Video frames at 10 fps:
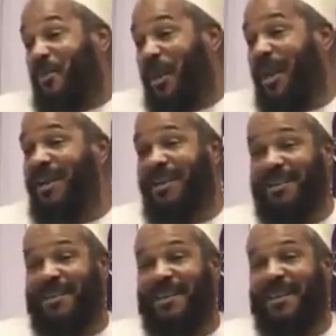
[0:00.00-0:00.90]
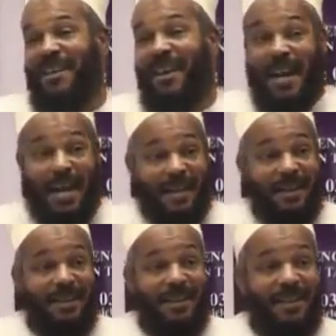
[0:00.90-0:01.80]
It's okay.
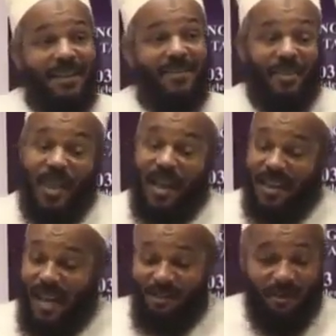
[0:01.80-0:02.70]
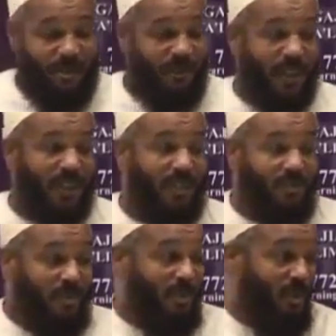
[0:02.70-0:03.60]
And the psychiatric profession
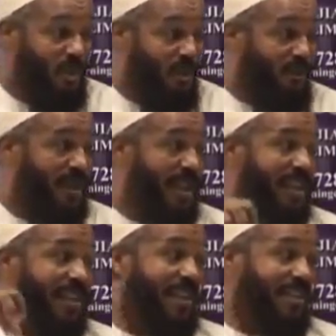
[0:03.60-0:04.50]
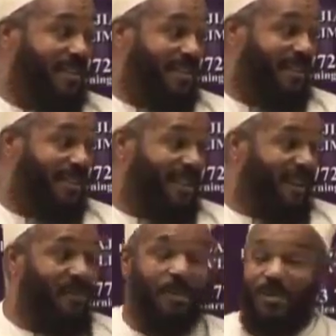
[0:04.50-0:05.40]
removed the illness
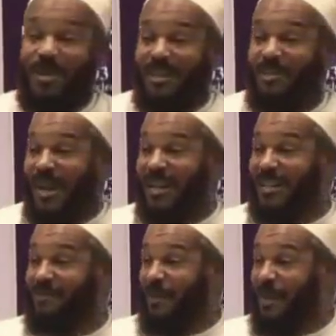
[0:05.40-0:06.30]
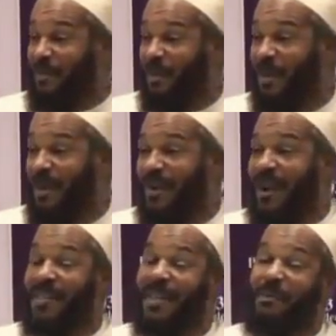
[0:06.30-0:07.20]
of homosexuality from the book,
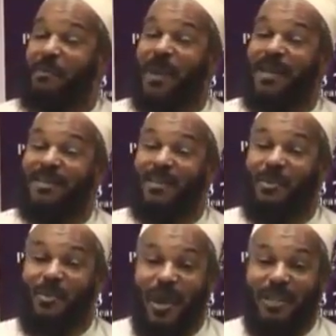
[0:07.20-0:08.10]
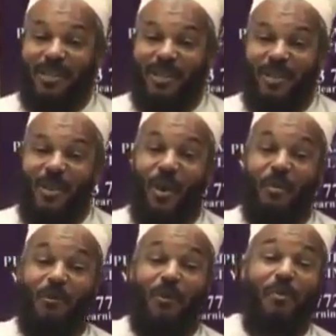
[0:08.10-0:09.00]
and they replaced it with what?
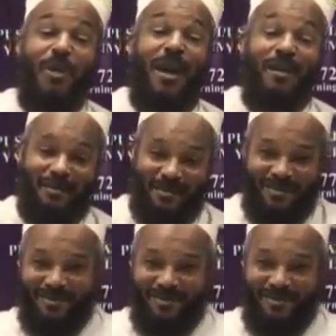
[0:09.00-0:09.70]
Homophobia.